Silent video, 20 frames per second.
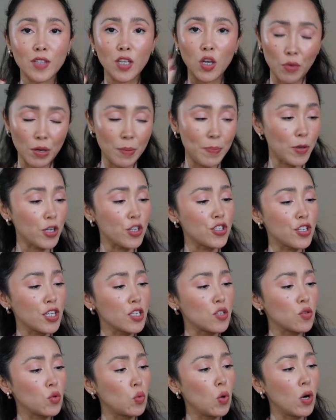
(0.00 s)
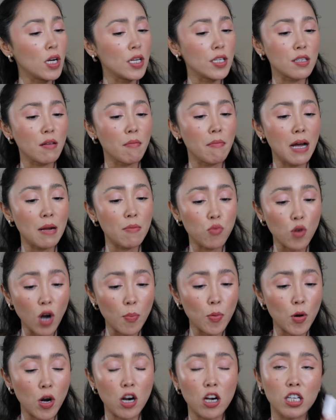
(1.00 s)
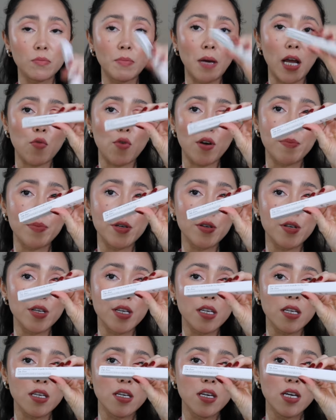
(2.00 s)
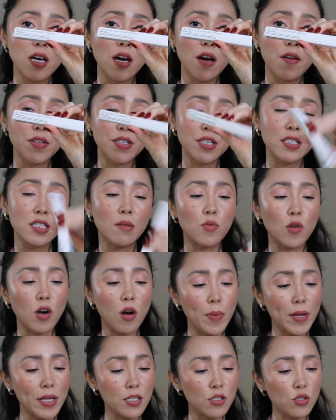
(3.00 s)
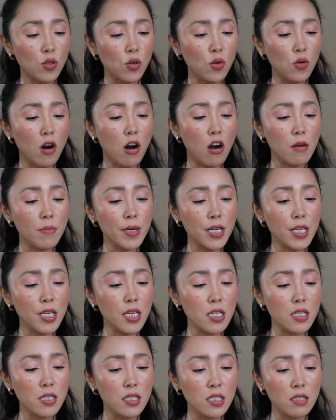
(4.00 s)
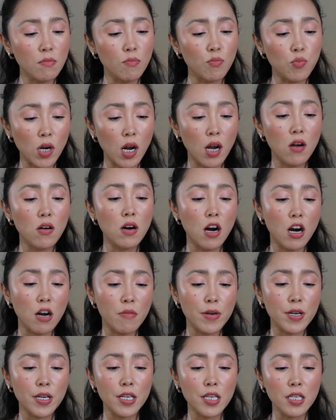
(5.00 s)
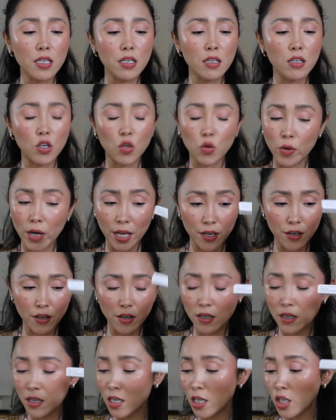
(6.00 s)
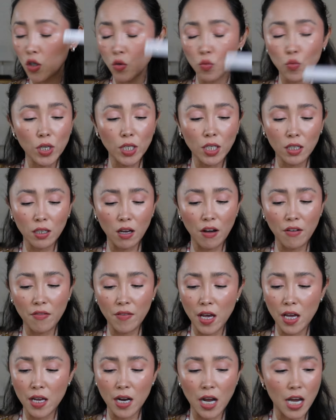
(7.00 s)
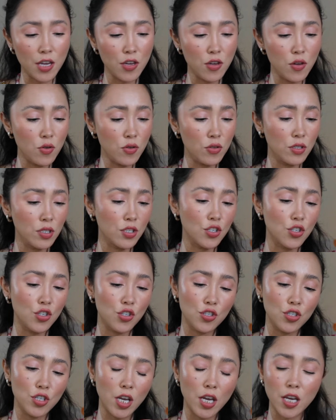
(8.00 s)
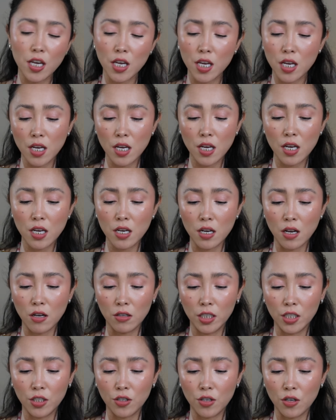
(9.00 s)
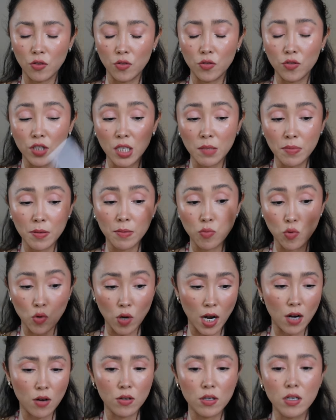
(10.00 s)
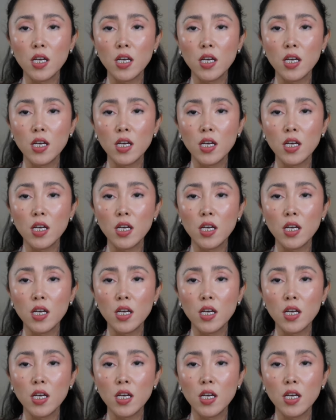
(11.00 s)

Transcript: repurchase was my brow product by Rare Beauty. This is the Brow Pencil Brow Harmony Crayon. Really love it. I use the shade, I'll let you know, Deep Brown